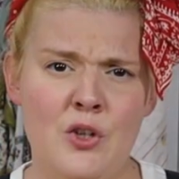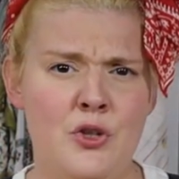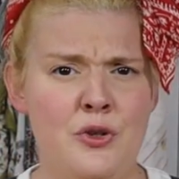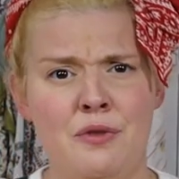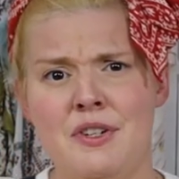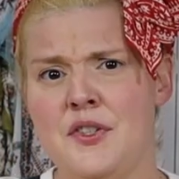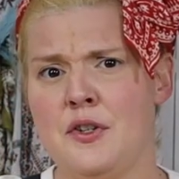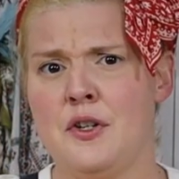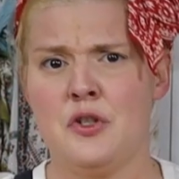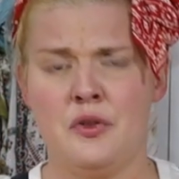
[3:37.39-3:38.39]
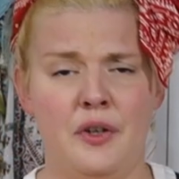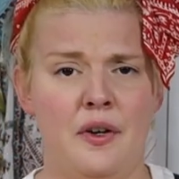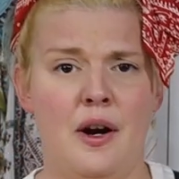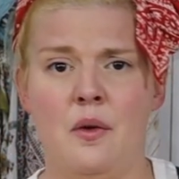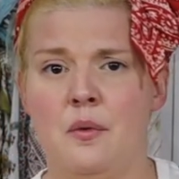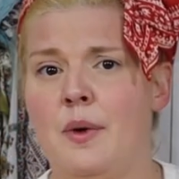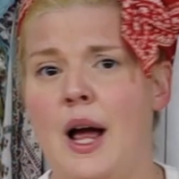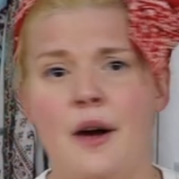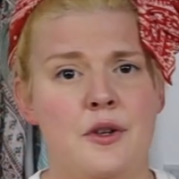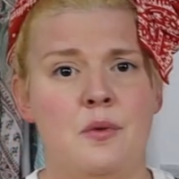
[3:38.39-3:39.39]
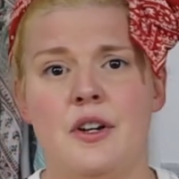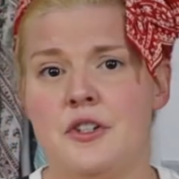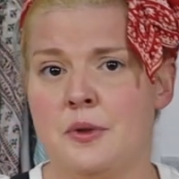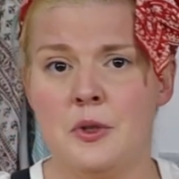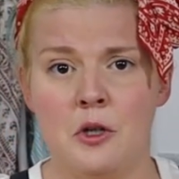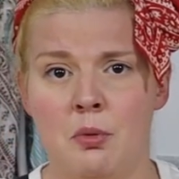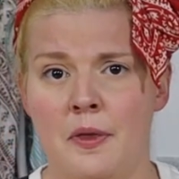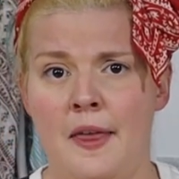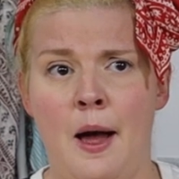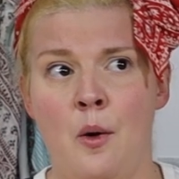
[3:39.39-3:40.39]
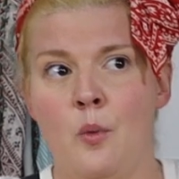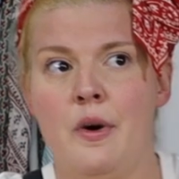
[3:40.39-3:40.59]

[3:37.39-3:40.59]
do your research, figure out how you want to interpret that,